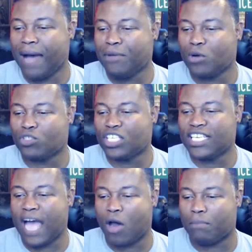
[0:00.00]
going to see
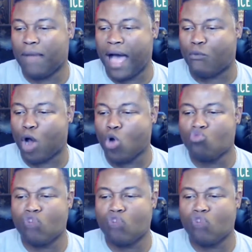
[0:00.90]
y'all tomorrow.